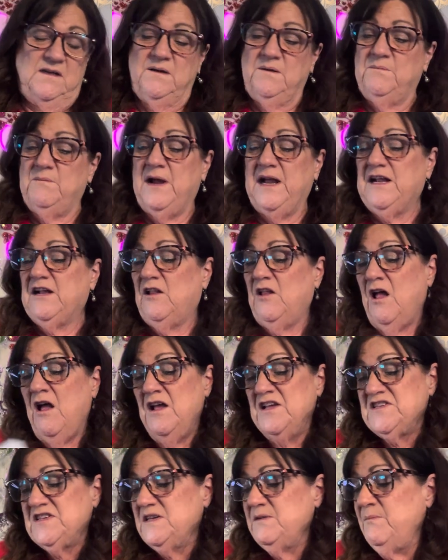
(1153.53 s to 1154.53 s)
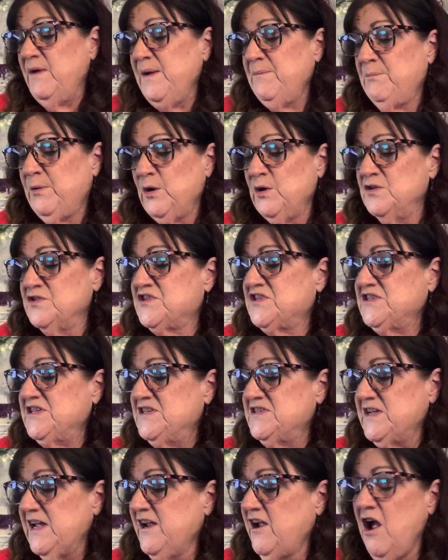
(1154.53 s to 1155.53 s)
my closet, my
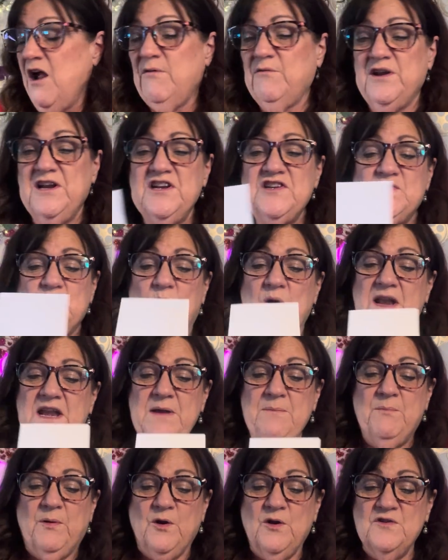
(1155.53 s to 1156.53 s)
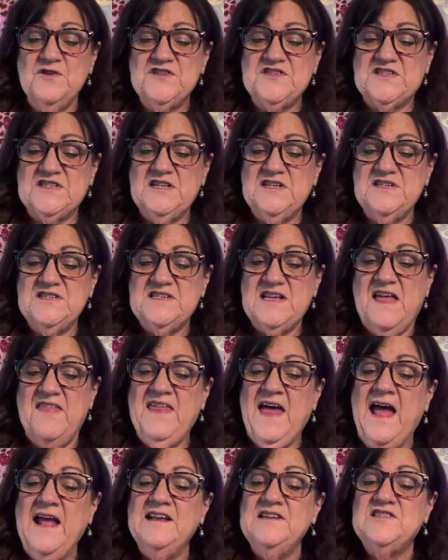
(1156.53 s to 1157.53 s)
purses, I got rid of 20 purses.
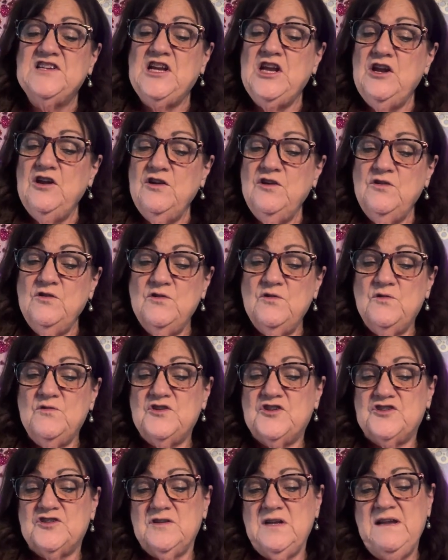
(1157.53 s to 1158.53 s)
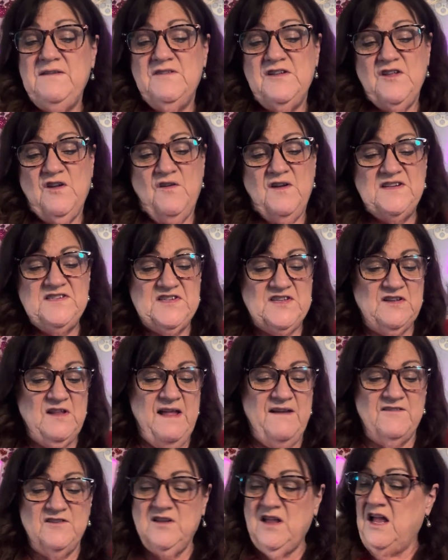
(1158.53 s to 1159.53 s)
That is huge, even though I still
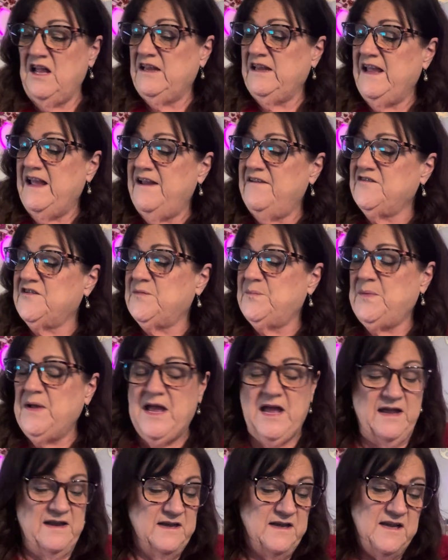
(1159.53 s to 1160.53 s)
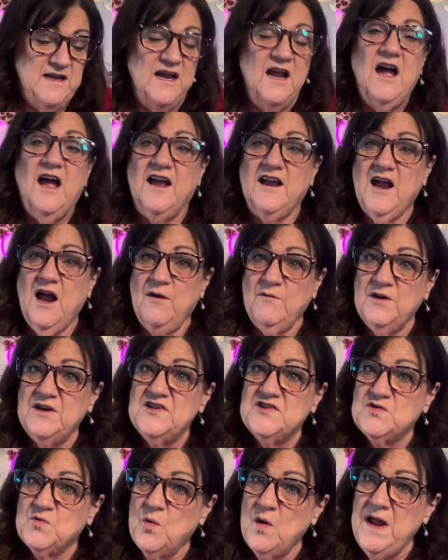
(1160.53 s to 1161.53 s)
have a lot left. But I got rid of
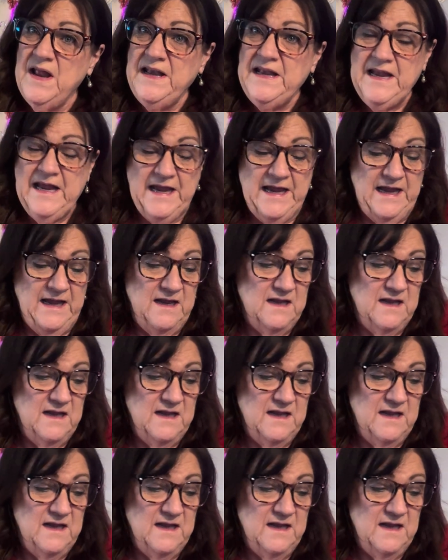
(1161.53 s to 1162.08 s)
20.